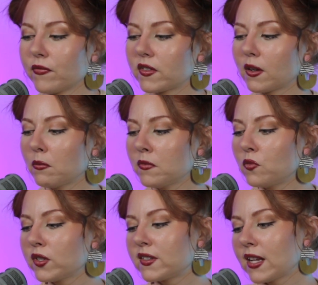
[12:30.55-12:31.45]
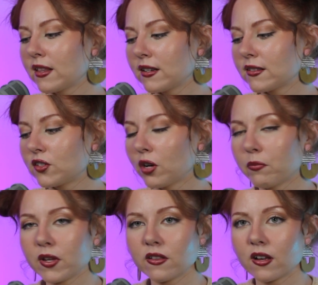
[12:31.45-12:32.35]
some would say that it's
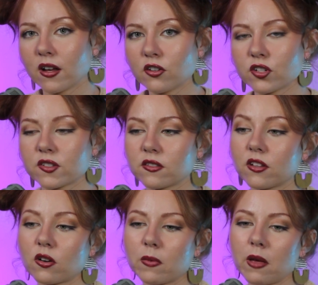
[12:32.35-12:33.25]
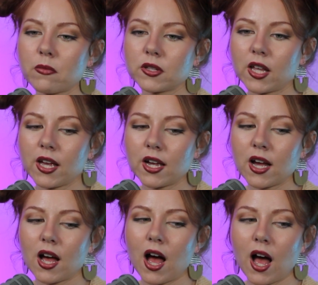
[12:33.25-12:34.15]
jumping the gun just a little bit, but like,